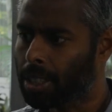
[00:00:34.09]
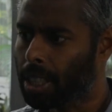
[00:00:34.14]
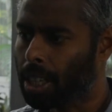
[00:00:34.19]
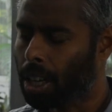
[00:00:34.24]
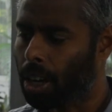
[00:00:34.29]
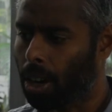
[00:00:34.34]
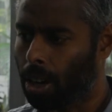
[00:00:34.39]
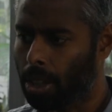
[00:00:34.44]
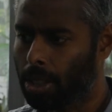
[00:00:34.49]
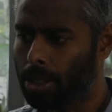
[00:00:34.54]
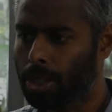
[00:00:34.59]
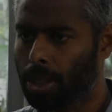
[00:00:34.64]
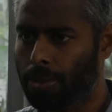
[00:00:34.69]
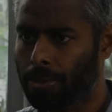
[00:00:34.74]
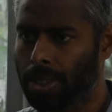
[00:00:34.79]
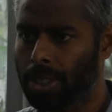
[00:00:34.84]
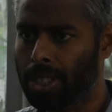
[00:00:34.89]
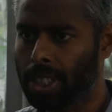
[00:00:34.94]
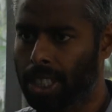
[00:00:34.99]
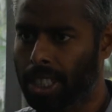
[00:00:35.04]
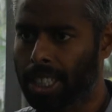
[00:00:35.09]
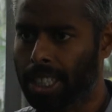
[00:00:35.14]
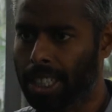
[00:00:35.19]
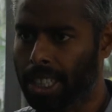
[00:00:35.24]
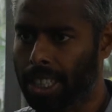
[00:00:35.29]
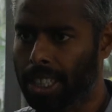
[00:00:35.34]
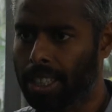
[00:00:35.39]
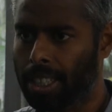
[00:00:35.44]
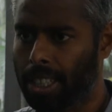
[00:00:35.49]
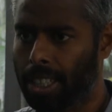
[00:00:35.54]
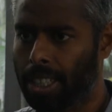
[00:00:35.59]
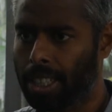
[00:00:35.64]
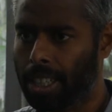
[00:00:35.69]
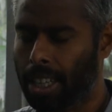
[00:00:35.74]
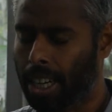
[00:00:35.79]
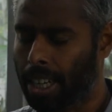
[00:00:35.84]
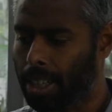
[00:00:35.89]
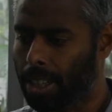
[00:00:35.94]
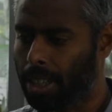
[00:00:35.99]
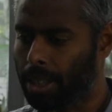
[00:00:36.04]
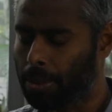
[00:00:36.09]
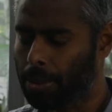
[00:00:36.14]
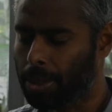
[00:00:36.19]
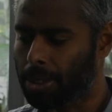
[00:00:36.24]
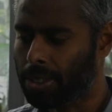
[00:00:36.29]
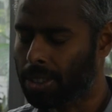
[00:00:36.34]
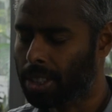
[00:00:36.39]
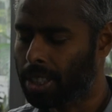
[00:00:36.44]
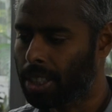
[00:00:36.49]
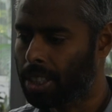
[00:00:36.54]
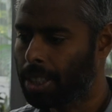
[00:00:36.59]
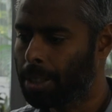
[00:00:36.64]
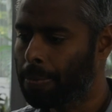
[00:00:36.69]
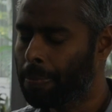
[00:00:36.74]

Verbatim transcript: College of Engineering, Gindi, Anna University.